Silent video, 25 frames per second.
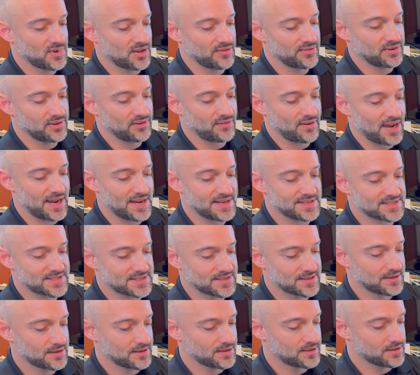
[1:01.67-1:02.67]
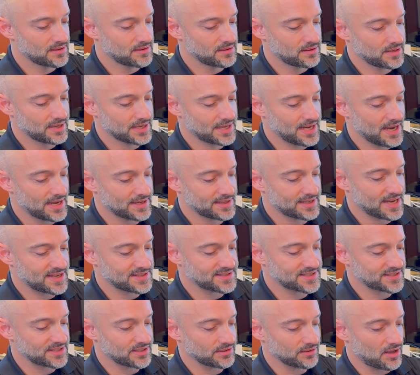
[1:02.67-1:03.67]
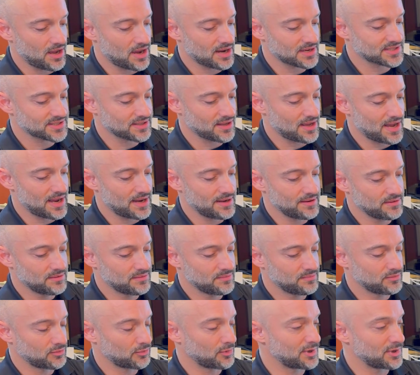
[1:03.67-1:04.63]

of the device. Again, Kensington lock slot,